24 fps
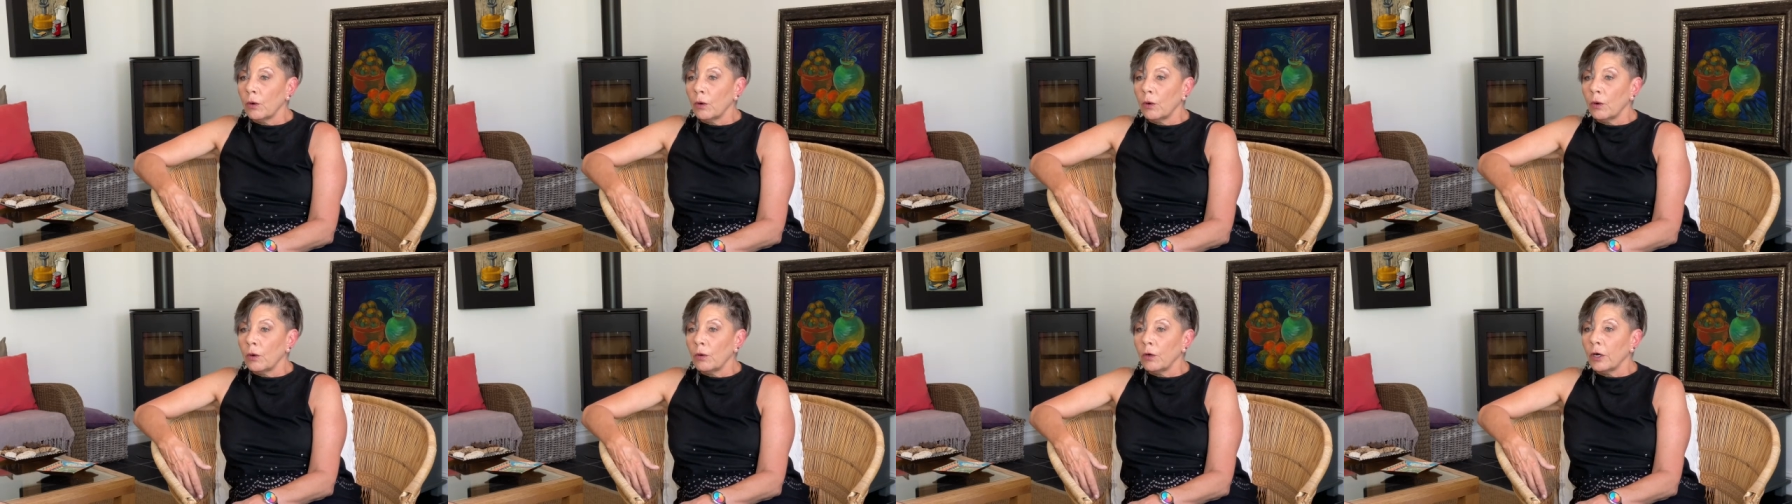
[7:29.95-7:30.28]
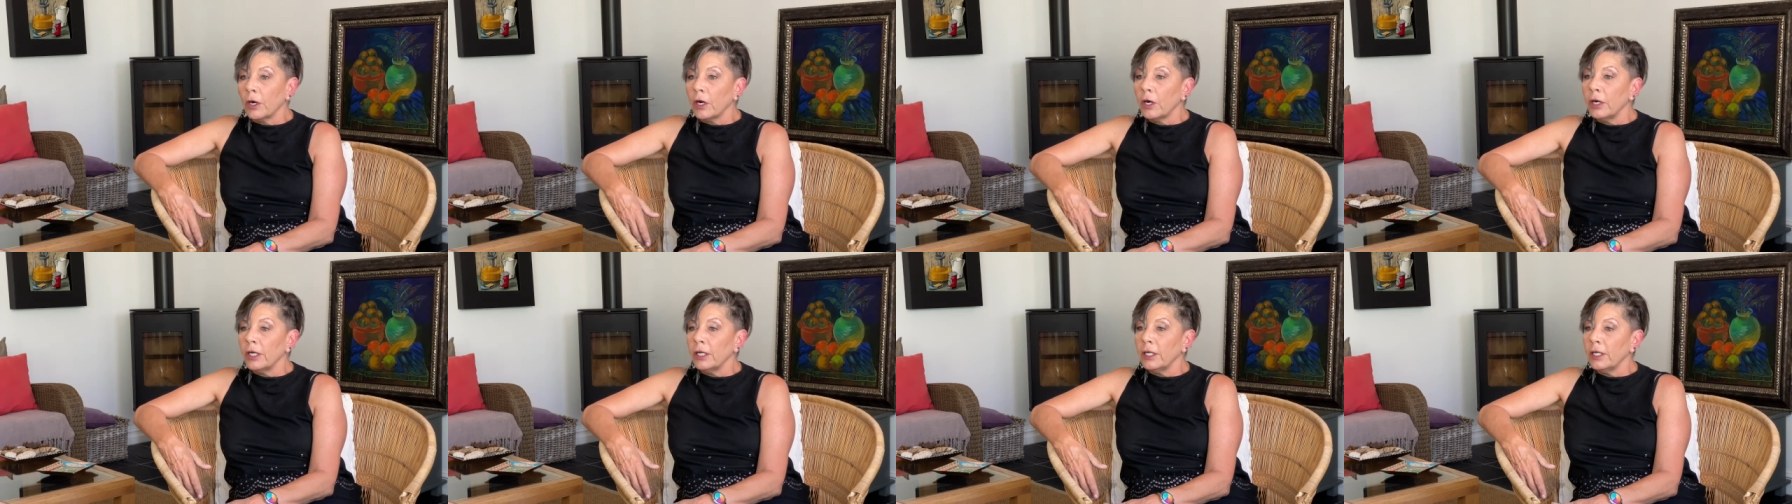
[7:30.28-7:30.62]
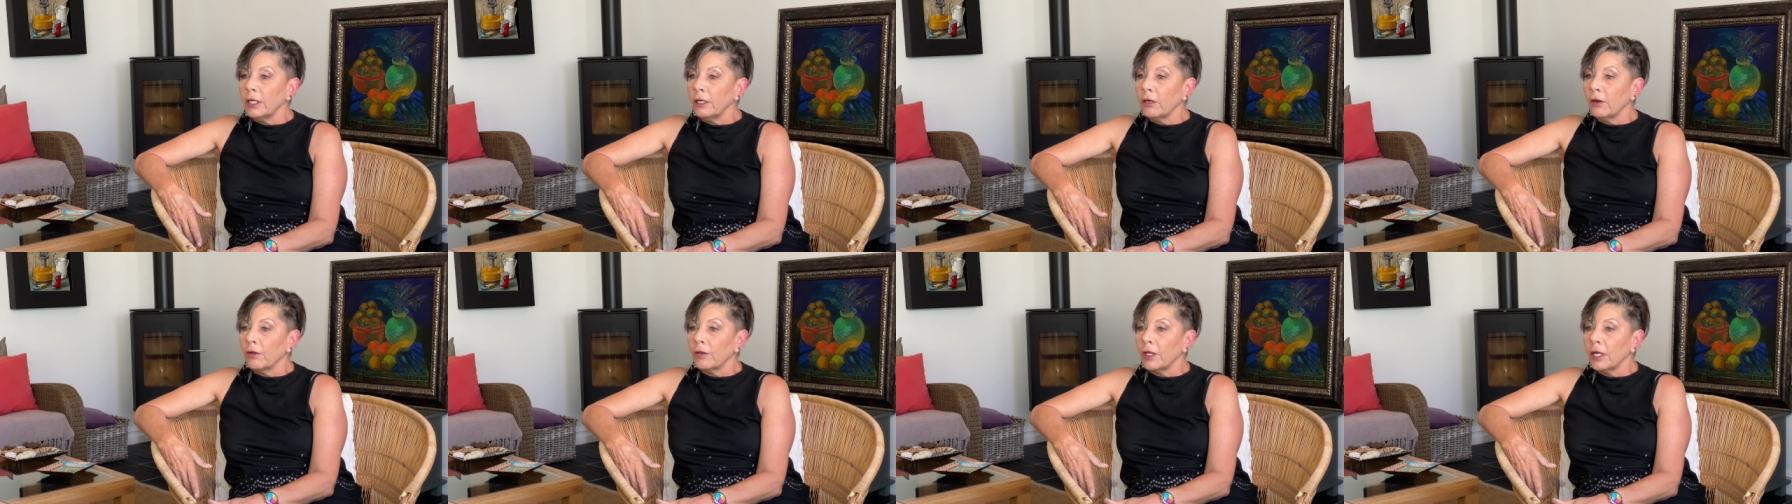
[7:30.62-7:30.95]
not only
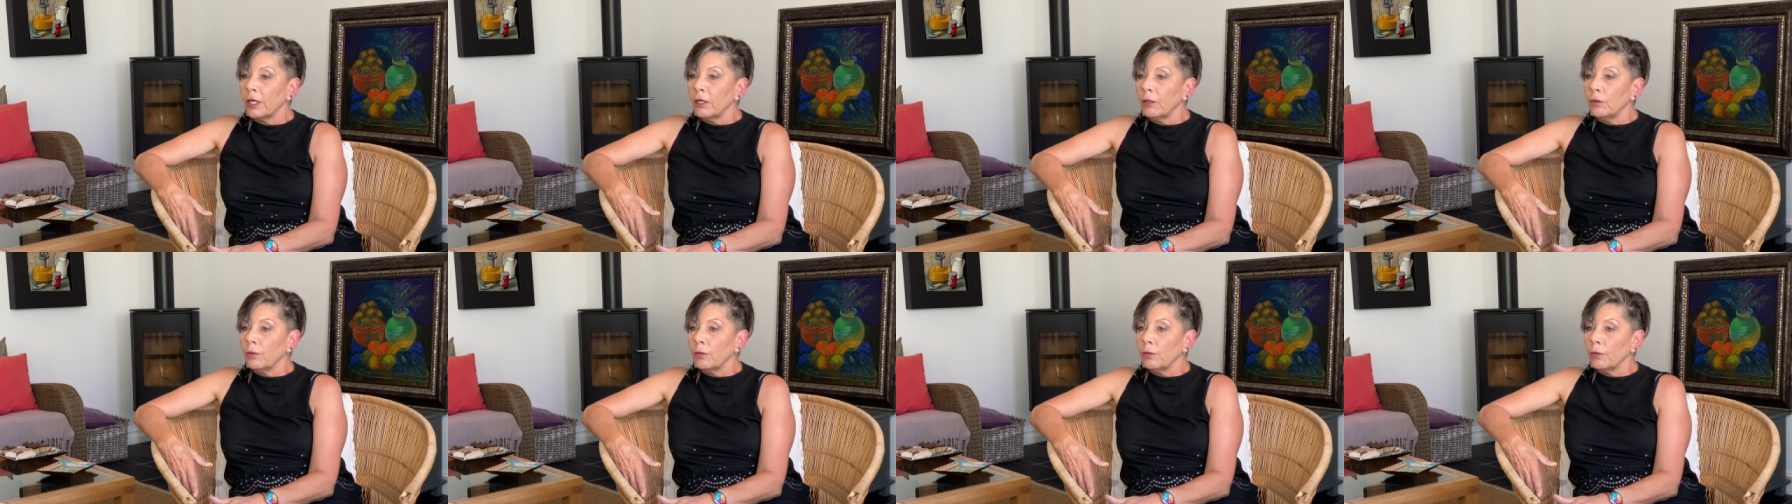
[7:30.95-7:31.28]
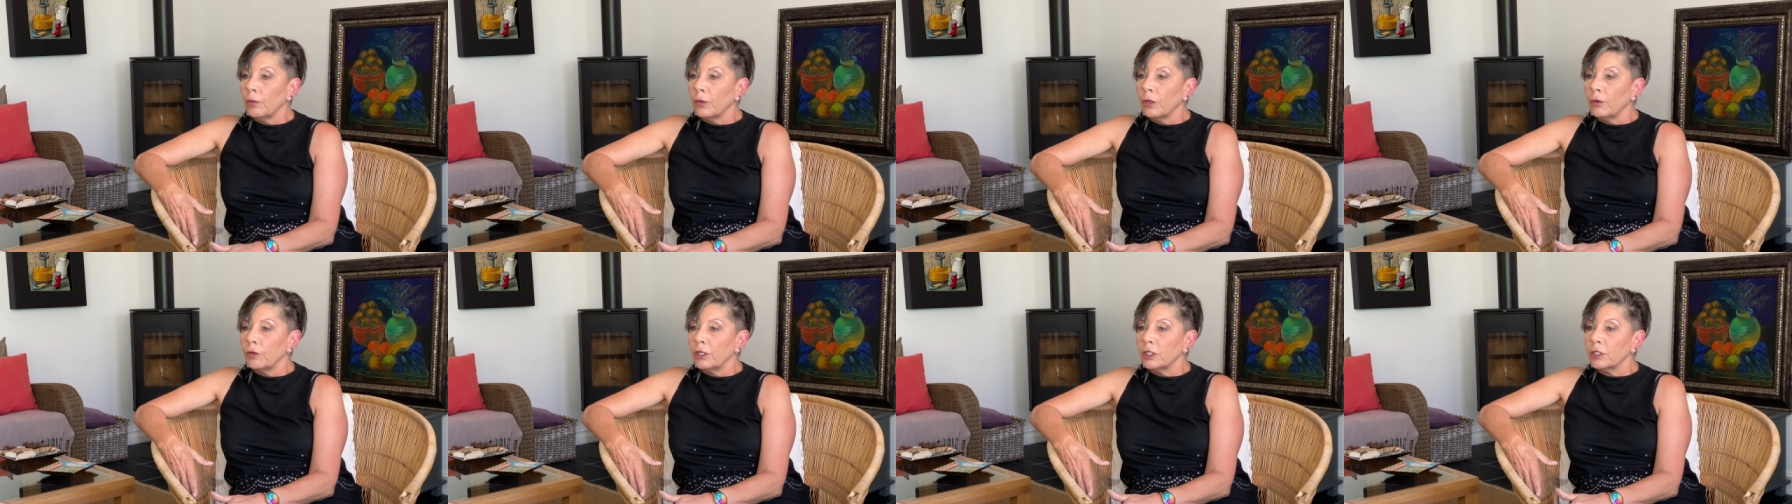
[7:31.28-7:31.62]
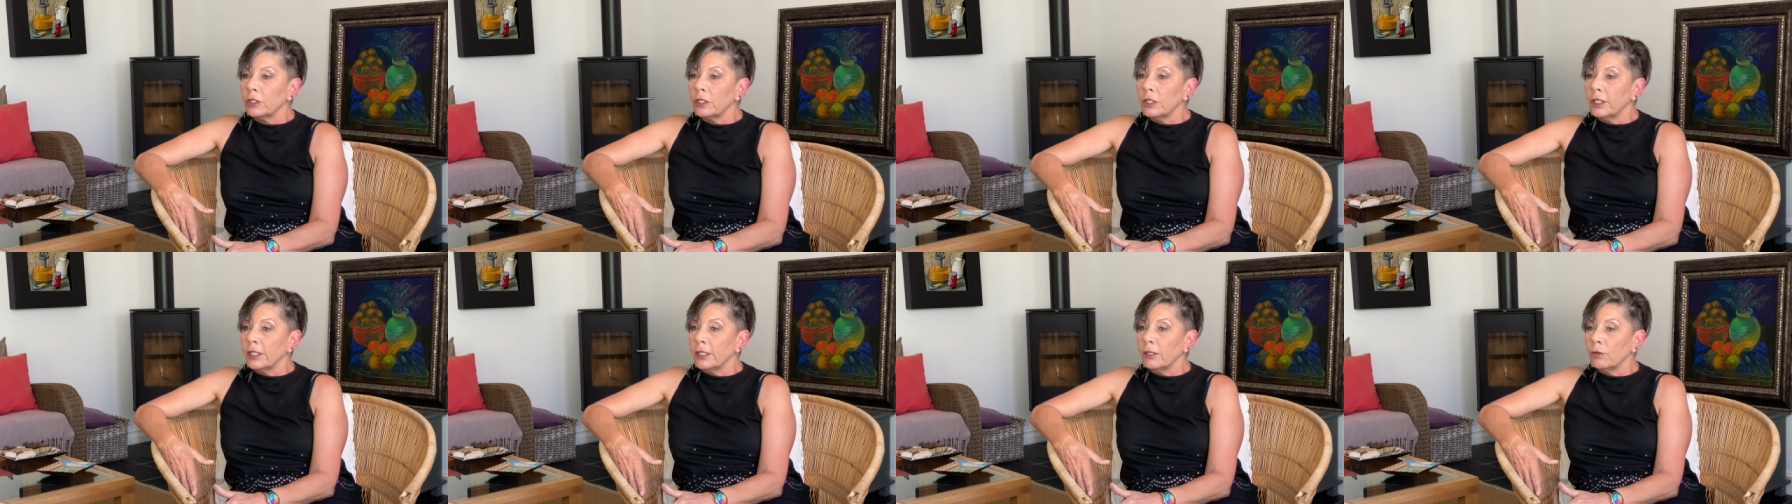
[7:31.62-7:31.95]
are they
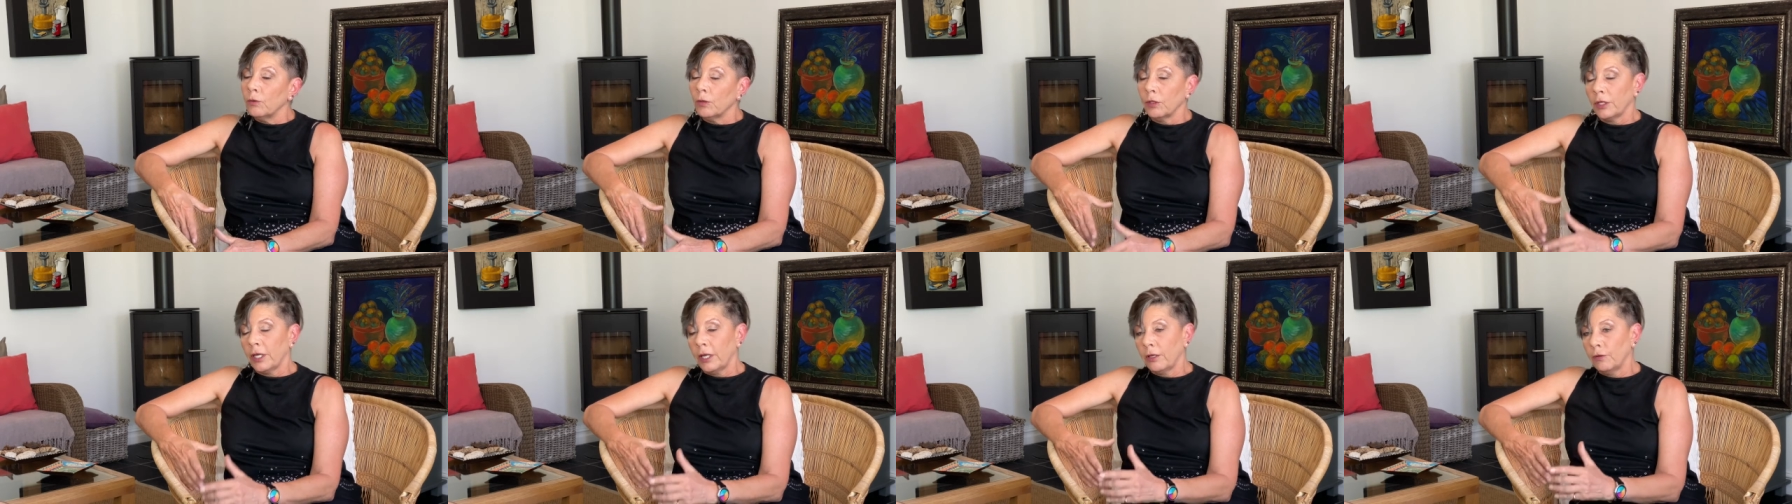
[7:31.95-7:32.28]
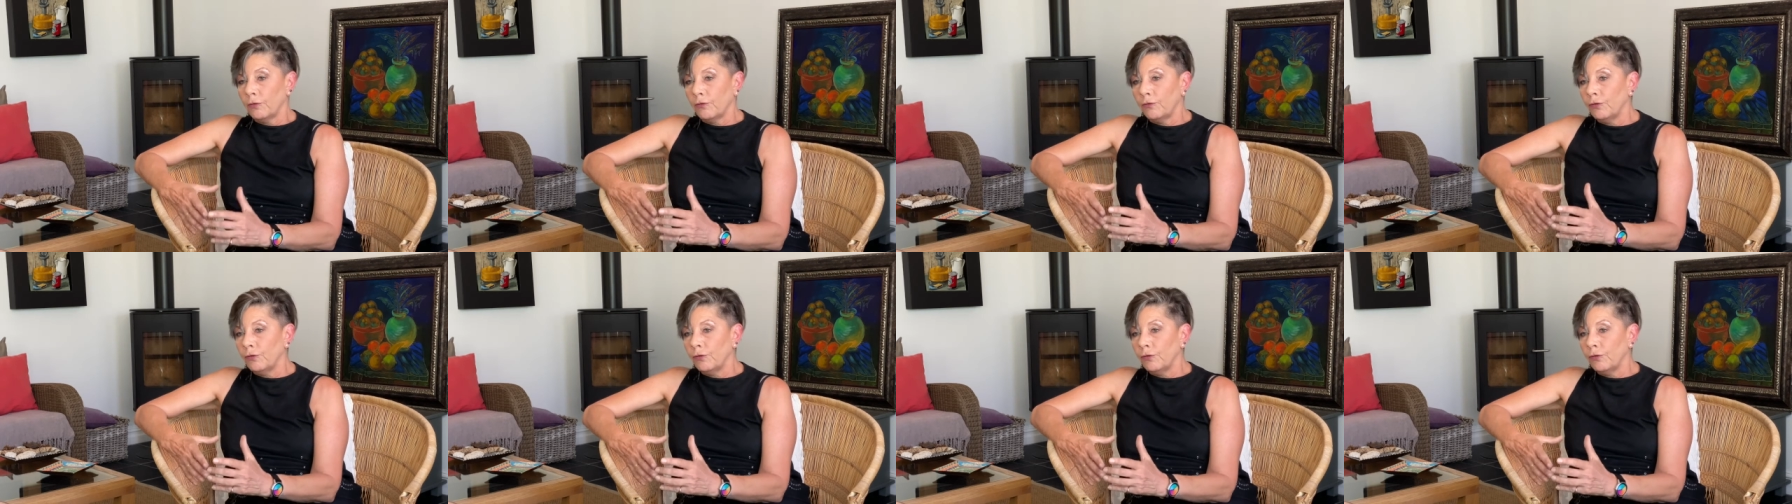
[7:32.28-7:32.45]
originally, or they're